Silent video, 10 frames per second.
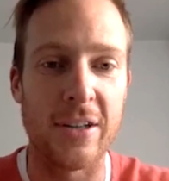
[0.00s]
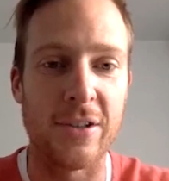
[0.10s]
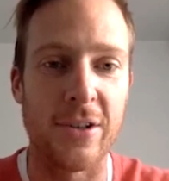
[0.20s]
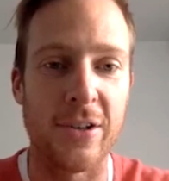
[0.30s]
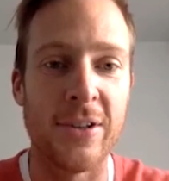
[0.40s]

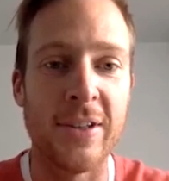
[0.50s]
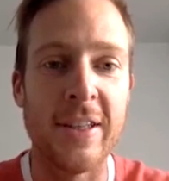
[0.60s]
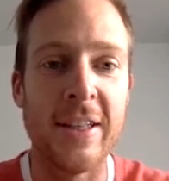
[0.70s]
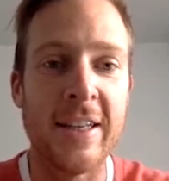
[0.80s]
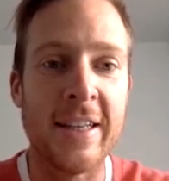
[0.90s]
So
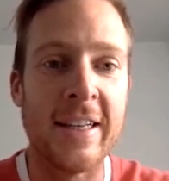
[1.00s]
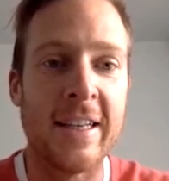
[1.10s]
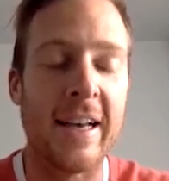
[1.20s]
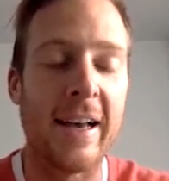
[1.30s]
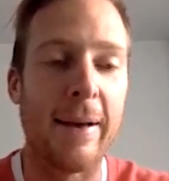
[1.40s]

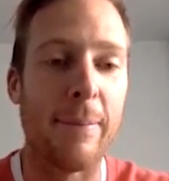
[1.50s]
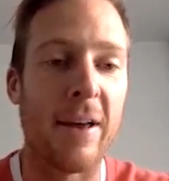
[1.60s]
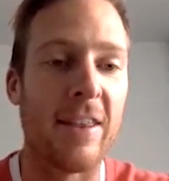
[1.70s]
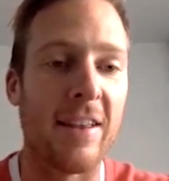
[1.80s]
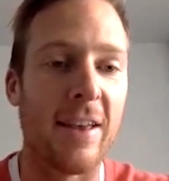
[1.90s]
I
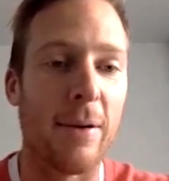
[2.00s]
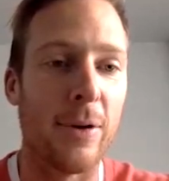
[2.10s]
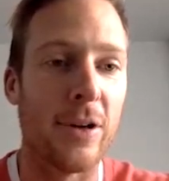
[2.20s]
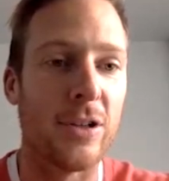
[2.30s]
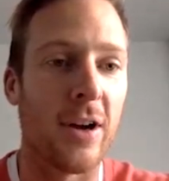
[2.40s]
think they
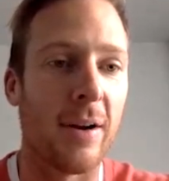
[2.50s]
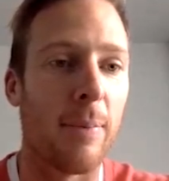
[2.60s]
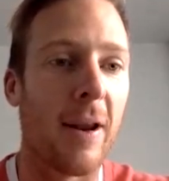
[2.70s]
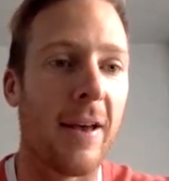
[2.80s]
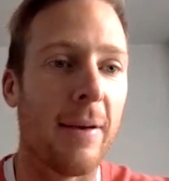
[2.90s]
were trying to
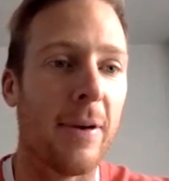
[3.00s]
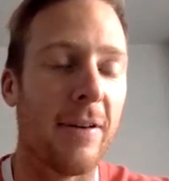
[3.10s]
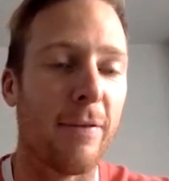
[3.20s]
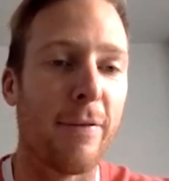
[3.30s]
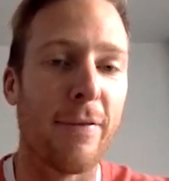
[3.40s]
play a bit of